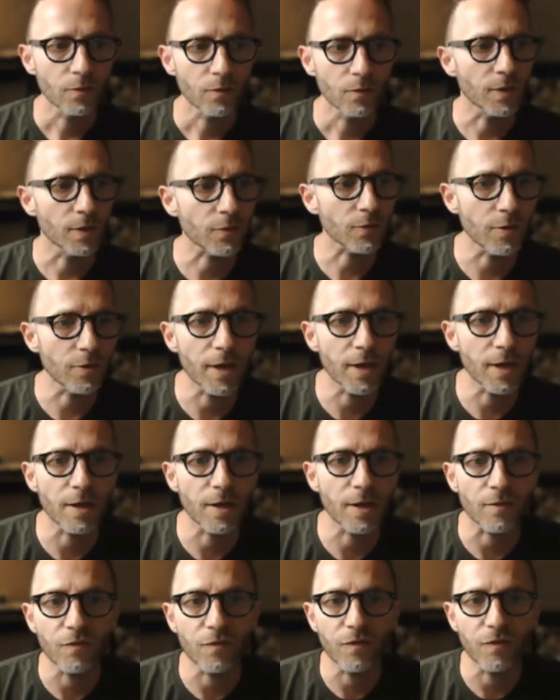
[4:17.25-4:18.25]
So let's go
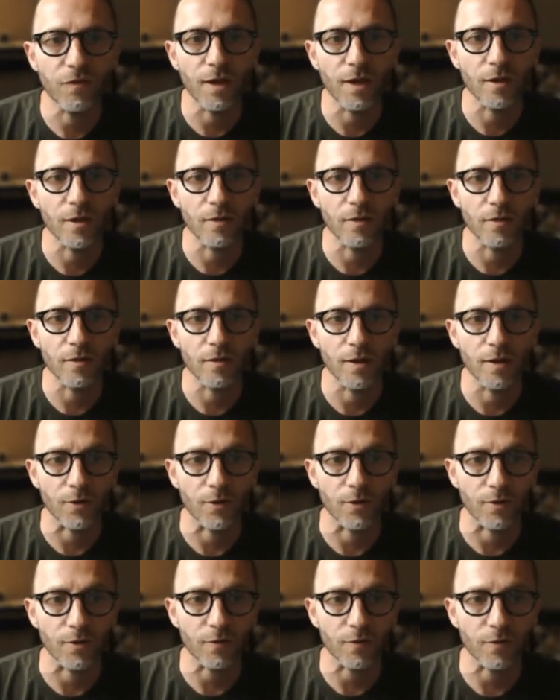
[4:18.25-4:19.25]
ahead and find
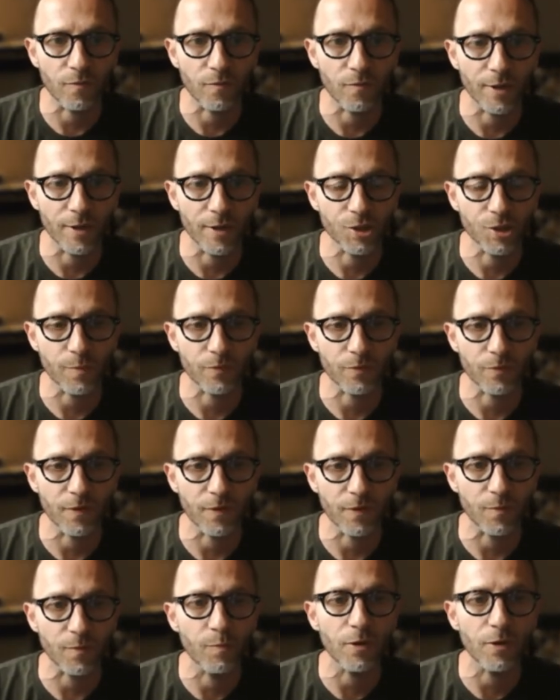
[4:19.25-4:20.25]
the address of my SharePoint
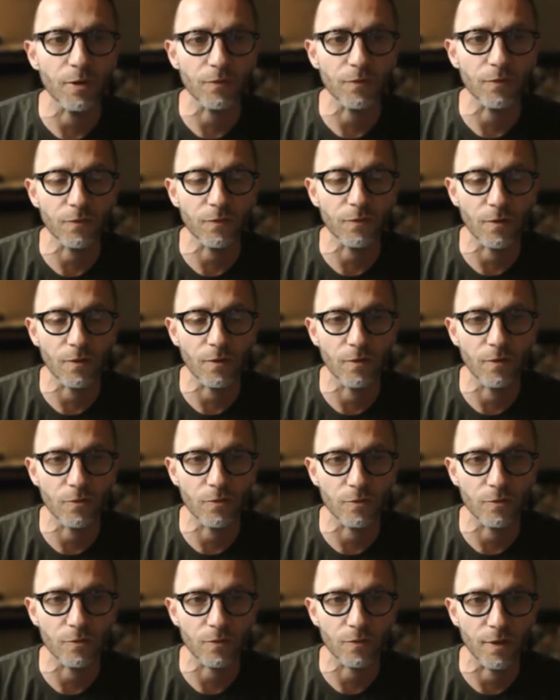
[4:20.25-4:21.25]
site, plus,
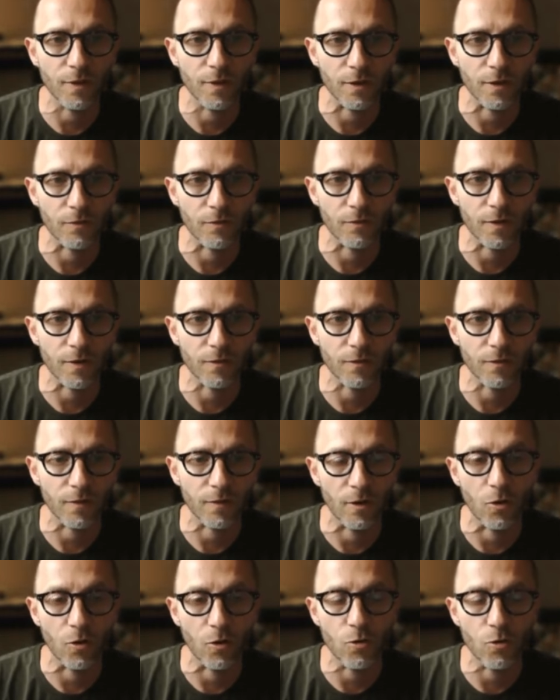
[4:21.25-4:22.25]
of course, the address
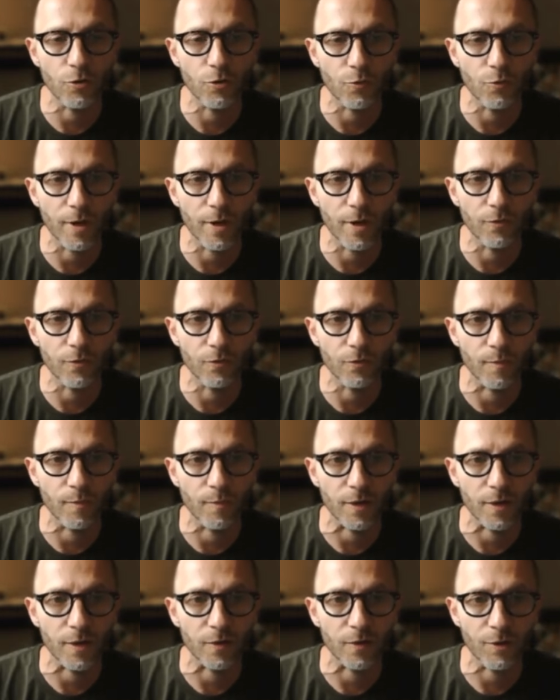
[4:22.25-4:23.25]
all the way to
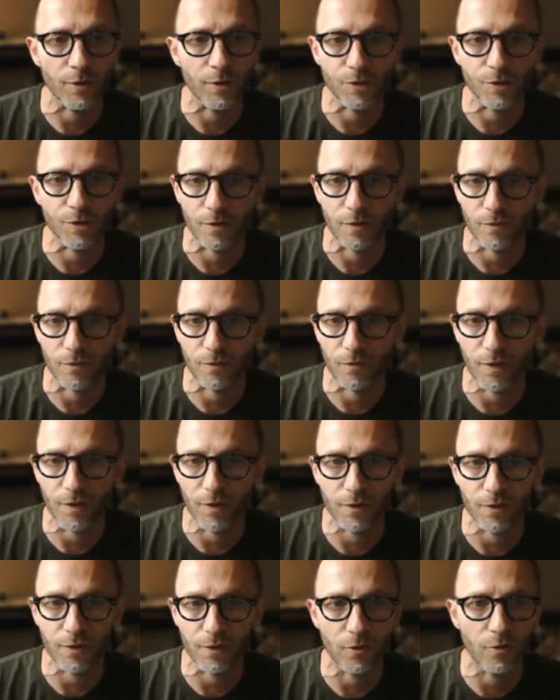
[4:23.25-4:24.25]
my spreadsheet. So
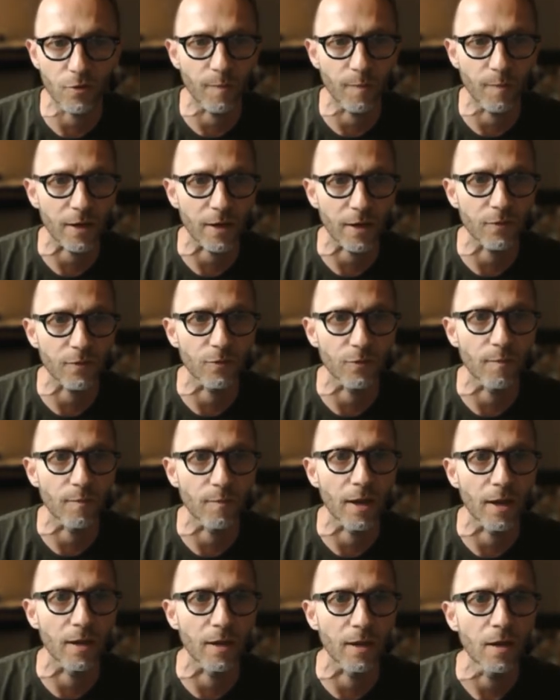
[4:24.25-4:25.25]
if I go back to
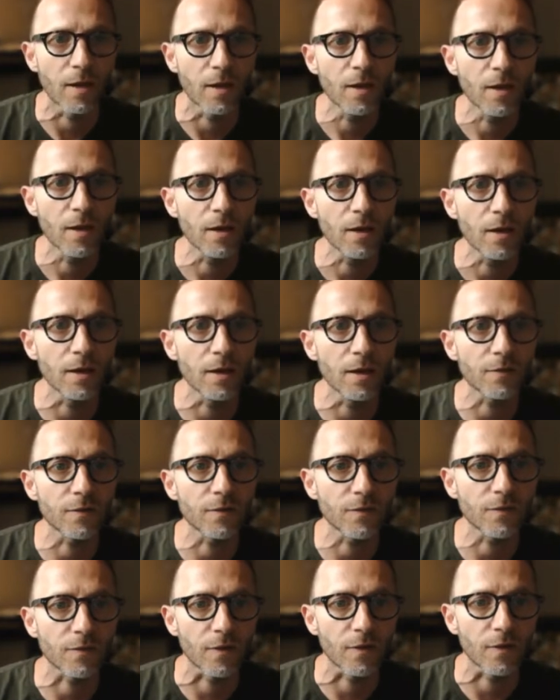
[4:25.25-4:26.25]
my
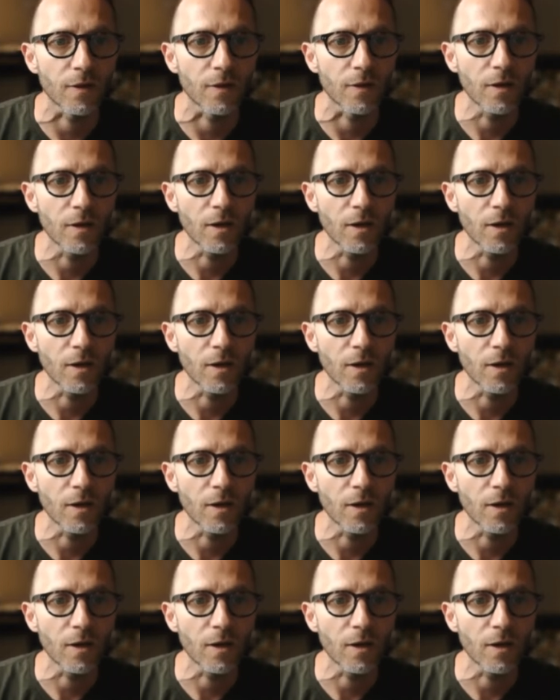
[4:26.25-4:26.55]
list